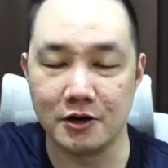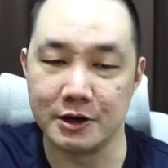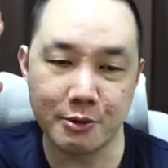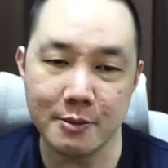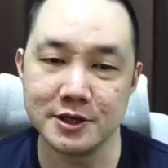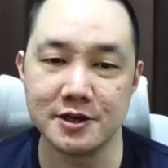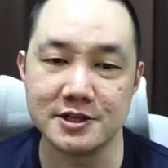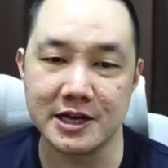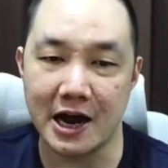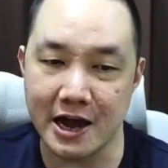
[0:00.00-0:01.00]
The premise here is
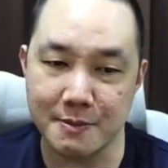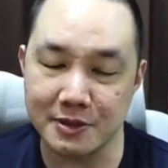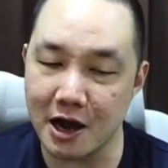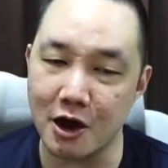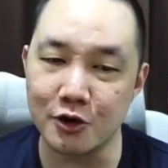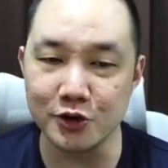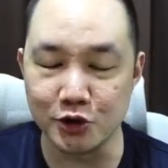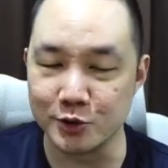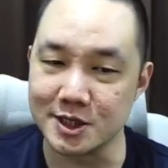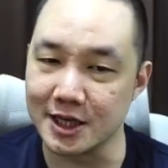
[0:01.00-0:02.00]
that I am now
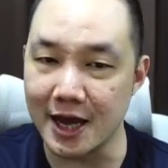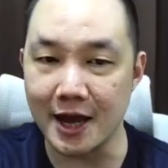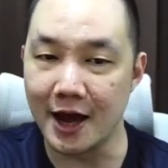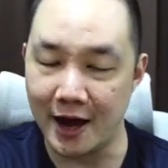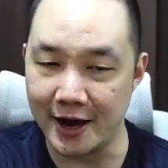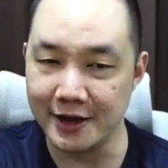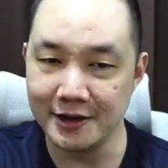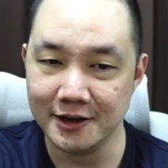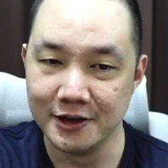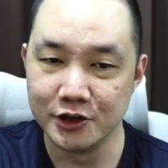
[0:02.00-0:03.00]
using AI
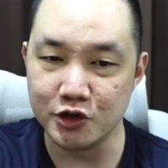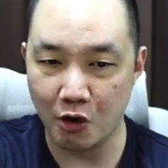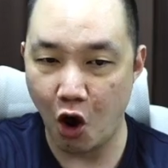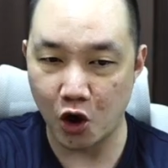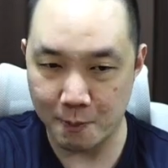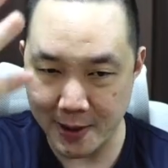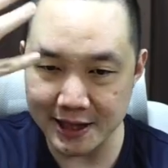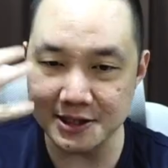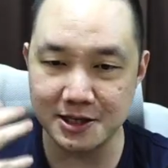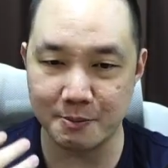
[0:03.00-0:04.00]
to
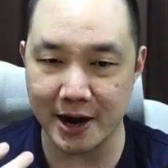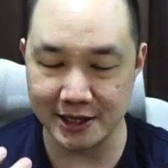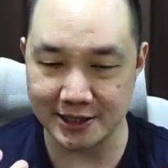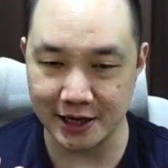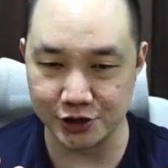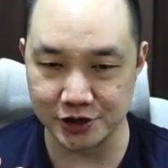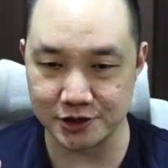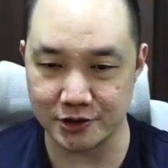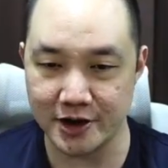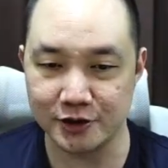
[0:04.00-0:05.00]
augment my intelligence,
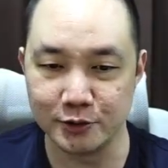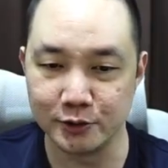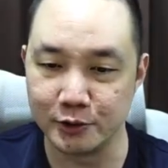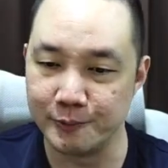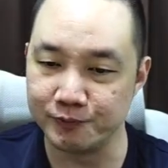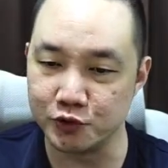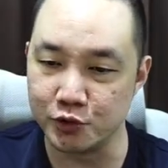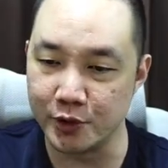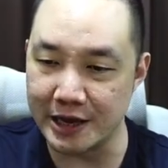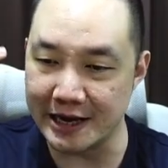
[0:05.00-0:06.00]
right?
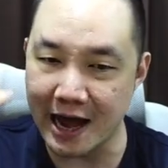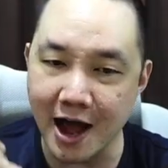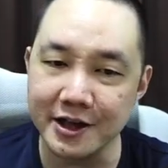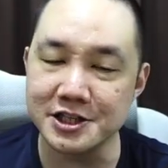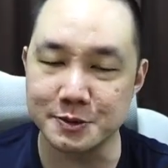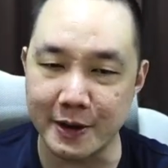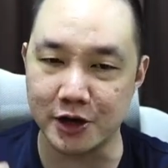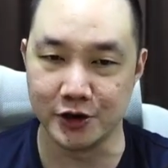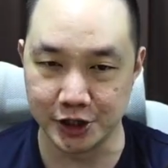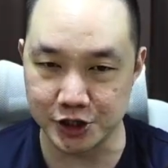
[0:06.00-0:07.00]
To enhance my
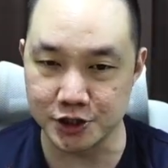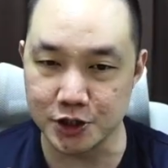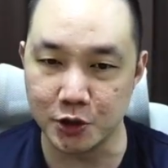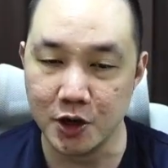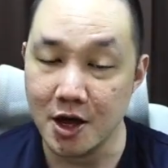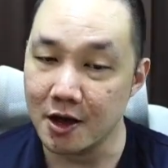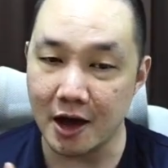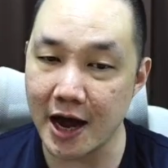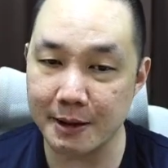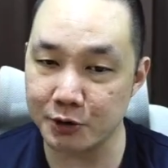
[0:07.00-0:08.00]
cognition. So
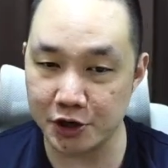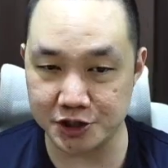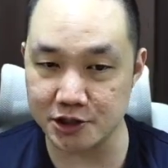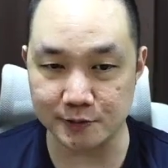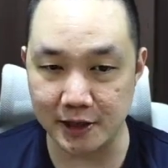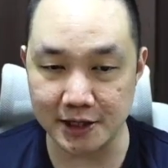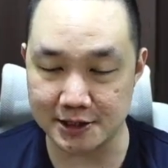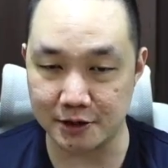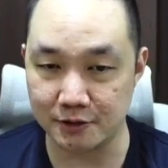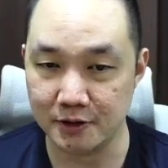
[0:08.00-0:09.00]
I am not just Felix now.